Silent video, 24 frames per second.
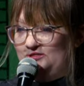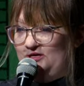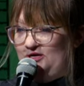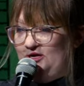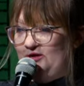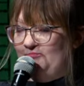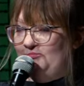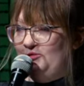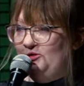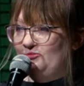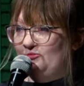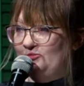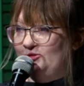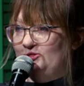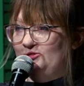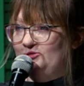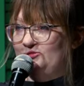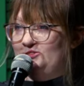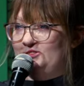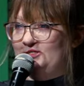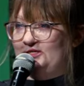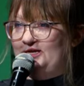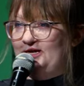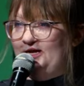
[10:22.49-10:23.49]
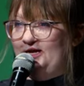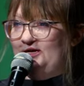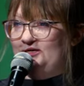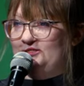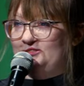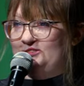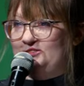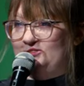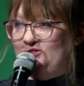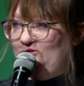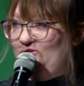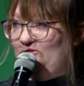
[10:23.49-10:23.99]
It'd be rude to
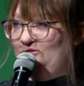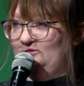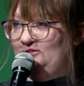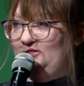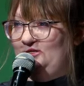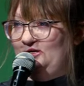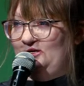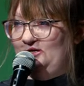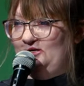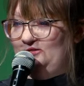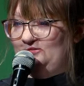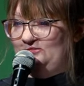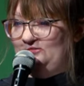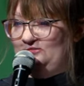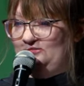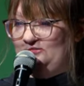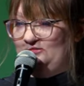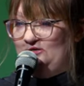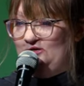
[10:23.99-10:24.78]
cancel, you know?